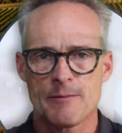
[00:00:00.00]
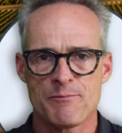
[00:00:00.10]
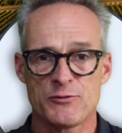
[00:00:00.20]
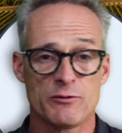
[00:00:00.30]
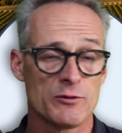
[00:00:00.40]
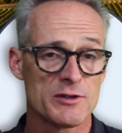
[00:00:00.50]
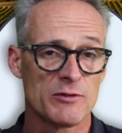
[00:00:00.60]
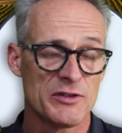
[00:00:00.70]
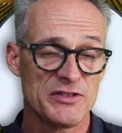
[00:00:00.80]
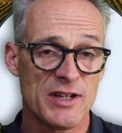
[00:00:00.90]
So first of
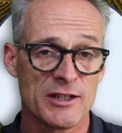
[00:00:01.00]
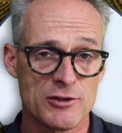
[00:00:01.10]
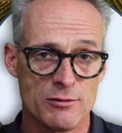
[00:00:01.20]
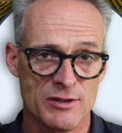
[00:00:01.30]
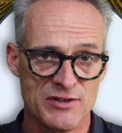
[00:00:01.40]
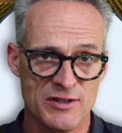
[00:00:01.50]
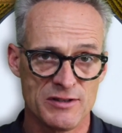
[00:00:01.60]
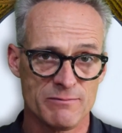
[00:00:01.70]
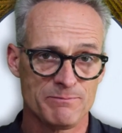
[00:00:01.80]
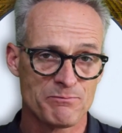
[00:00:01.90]
all, the texture is
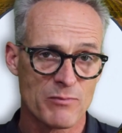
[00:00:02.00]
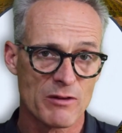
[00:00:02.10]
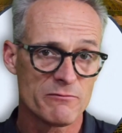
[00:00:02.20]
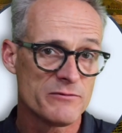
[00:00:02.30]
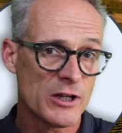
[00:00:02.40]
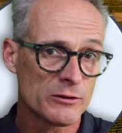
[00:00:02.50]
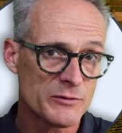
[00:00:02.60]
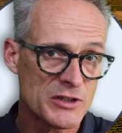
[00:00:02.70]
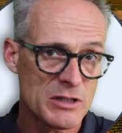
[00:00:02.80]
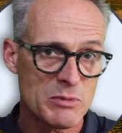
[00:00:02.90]
this
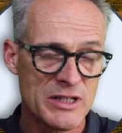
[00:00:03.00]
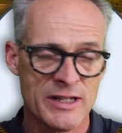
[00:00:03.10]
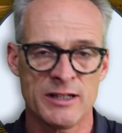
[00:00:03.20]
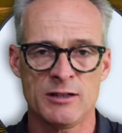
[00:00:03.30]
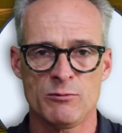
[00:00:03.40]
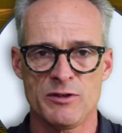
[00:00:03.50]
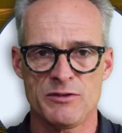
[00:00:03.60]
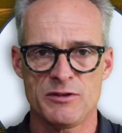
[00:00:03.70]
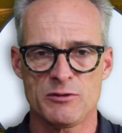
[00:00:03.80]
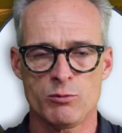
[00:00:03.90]
velvety beginning
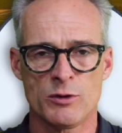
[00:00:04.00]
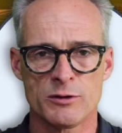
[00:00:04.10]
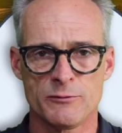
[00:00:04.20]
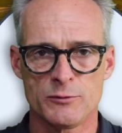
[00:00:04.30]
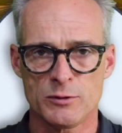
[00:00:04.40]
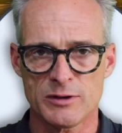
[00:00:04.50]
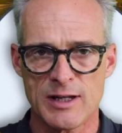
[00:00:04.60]
with this wonderful